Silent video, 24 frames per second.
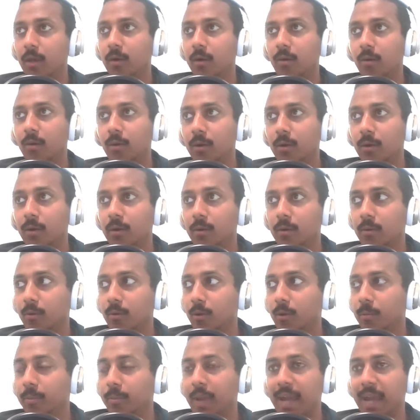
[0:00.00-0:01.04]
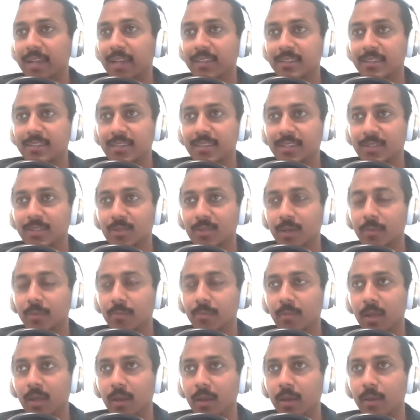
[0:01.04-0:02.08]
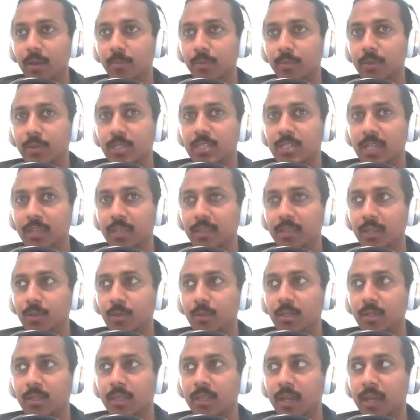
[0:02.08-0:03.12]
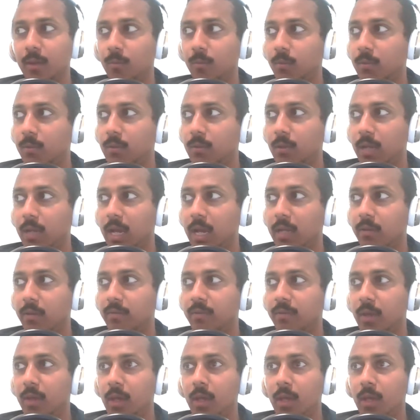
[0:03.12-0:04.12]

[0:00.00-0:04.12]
or or practicing so i'm i appreciate that you did that the kind of